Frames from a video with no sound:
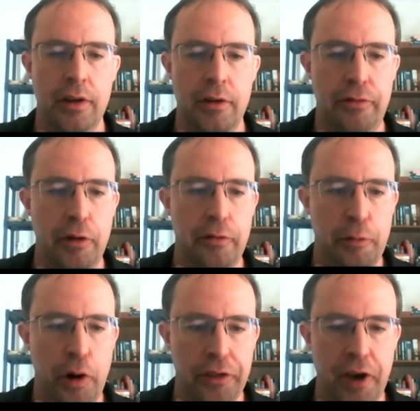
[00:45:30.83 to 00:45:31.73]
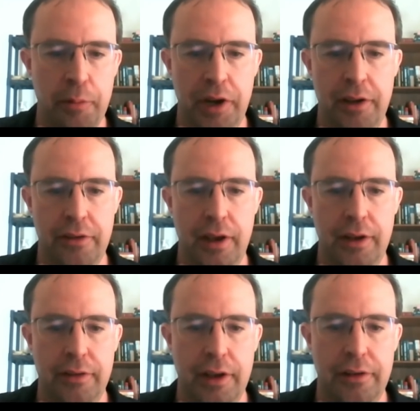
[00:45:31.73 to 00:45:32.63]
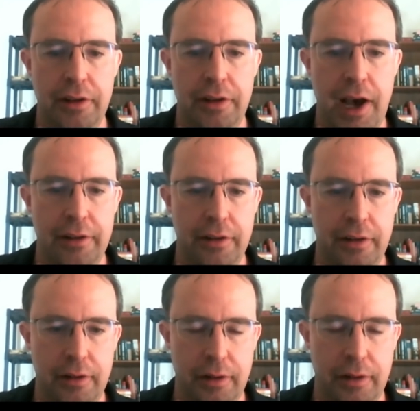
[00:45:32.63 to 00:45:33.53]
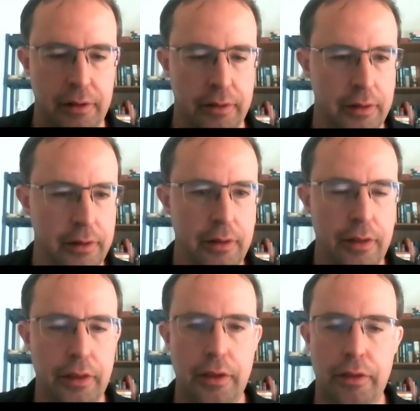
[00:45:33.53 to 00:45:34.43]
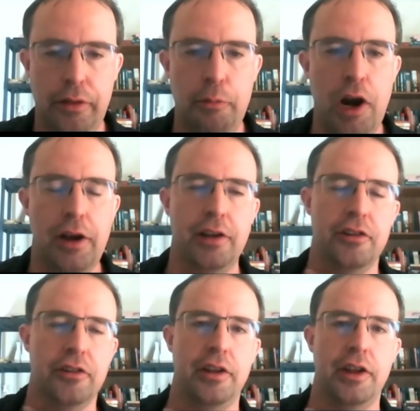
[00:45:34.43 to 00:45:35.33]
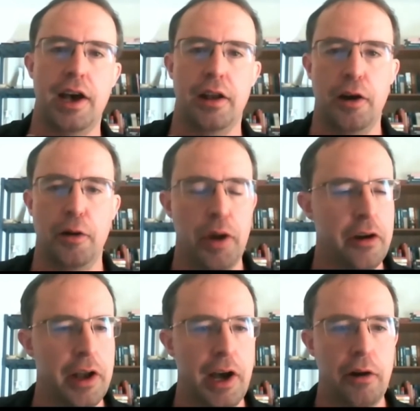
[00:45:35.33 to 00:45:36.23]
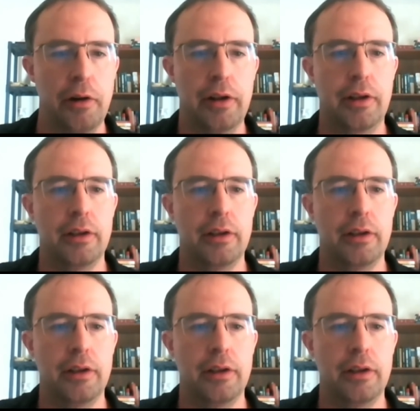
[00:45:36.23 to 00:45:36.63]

for for both companies it it did not the, the market just did not uh, bear it out.